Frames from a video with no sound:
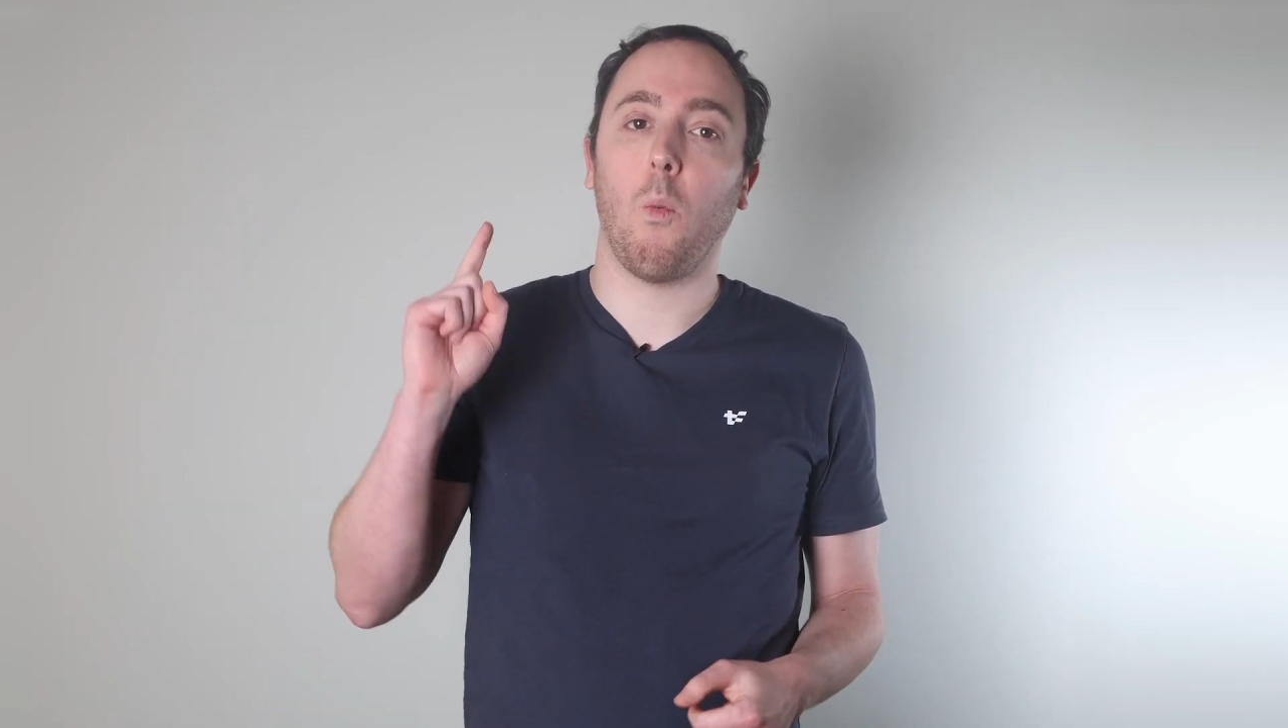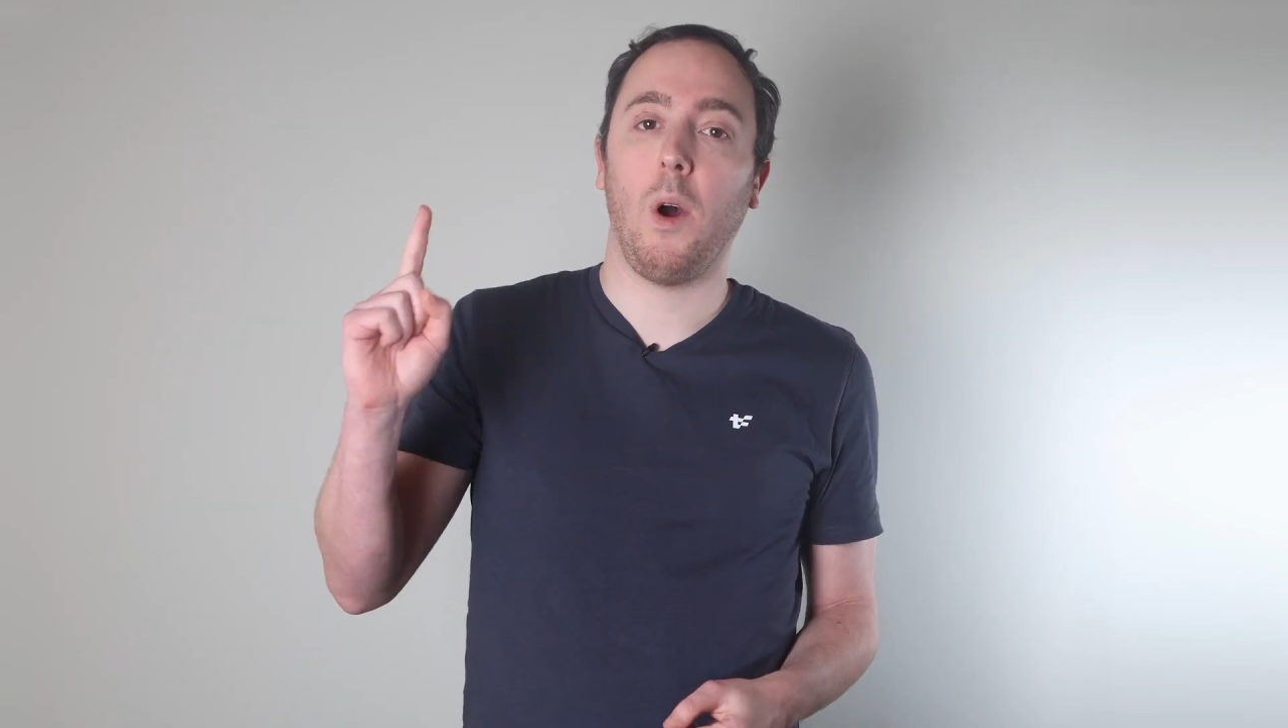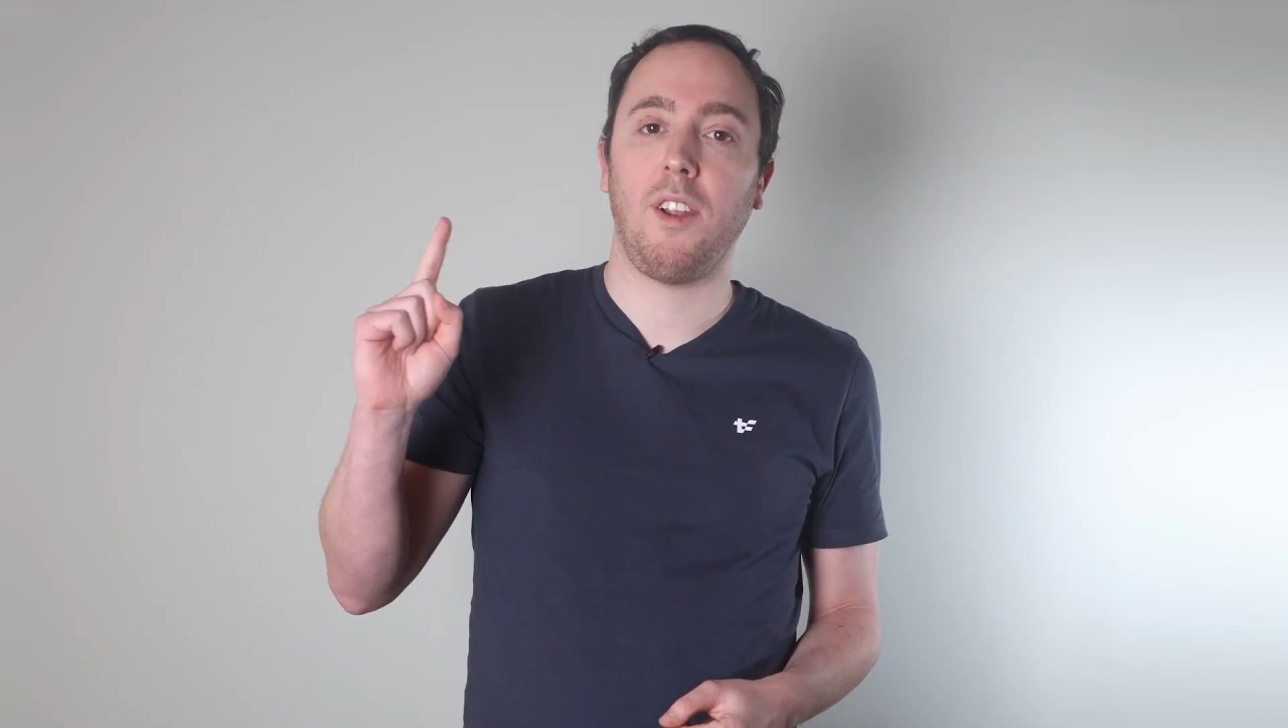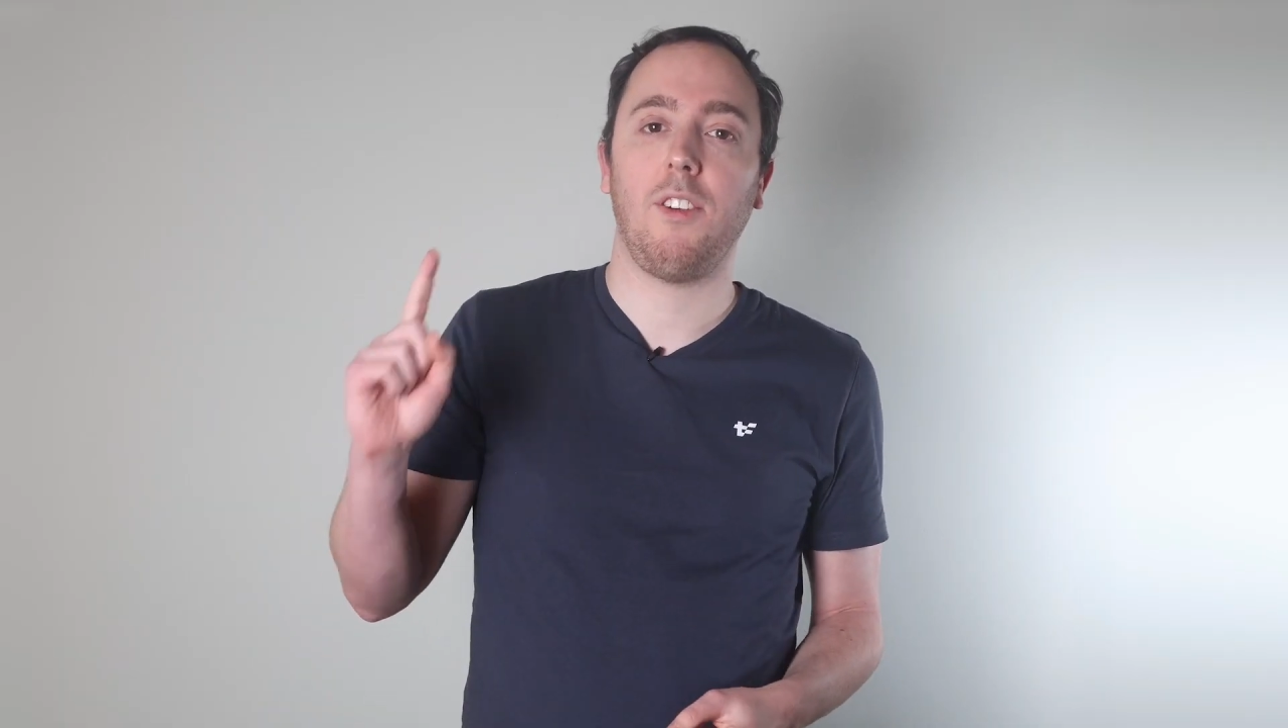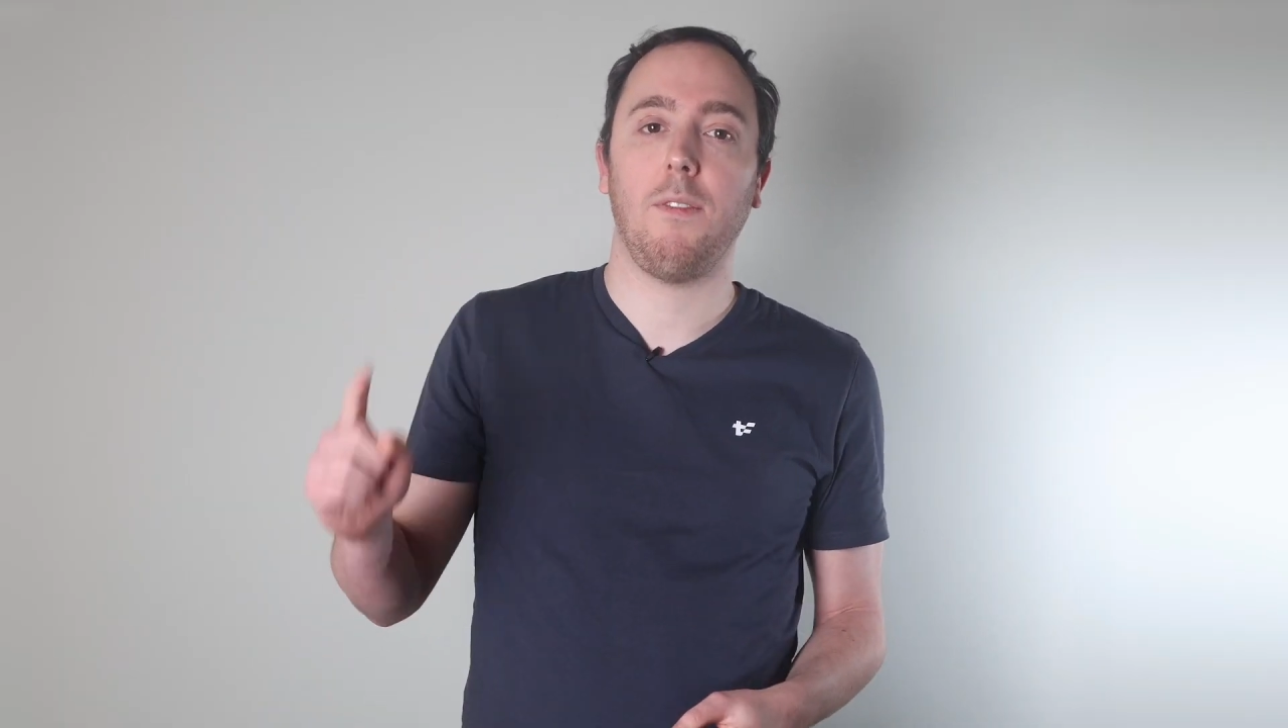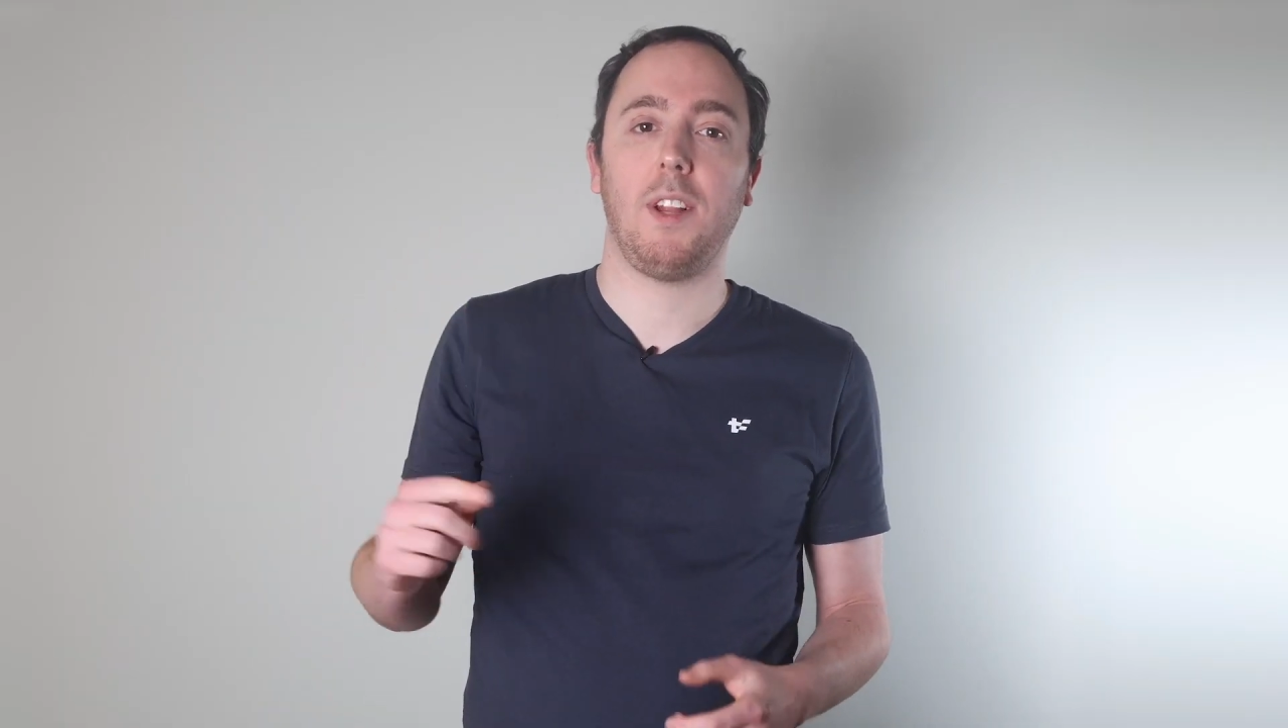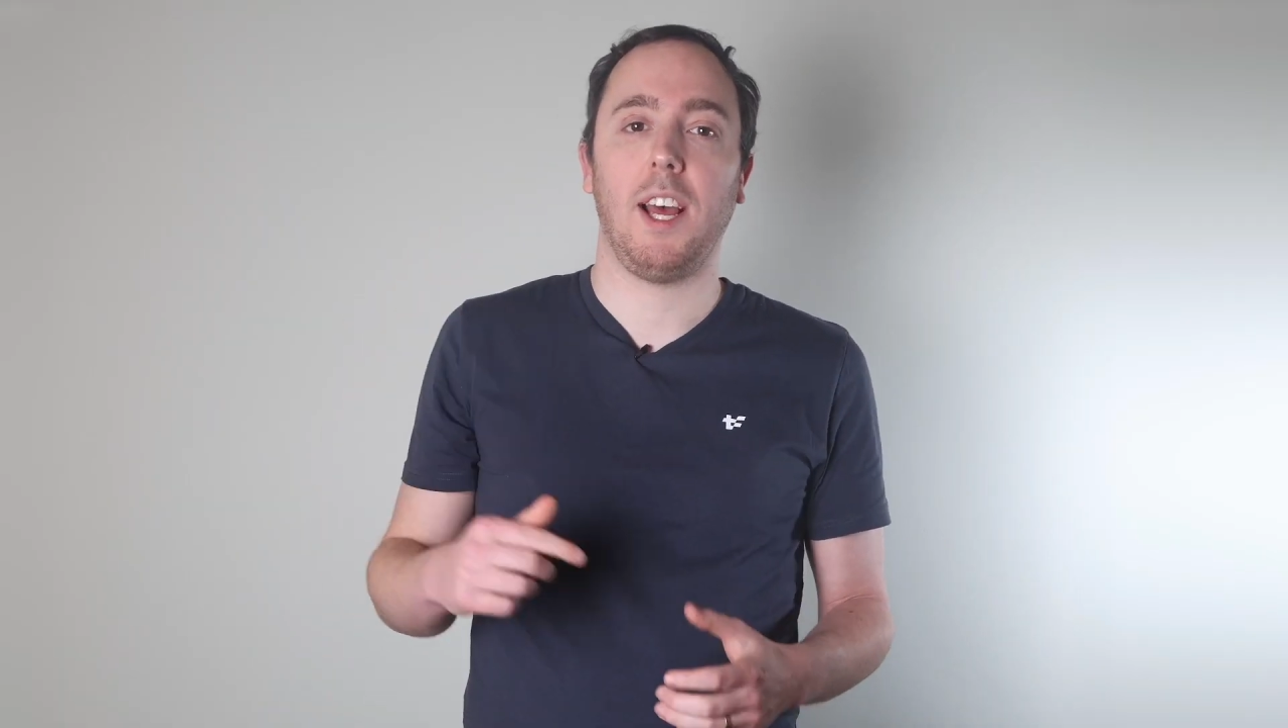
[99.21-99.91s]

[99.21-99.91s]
one shift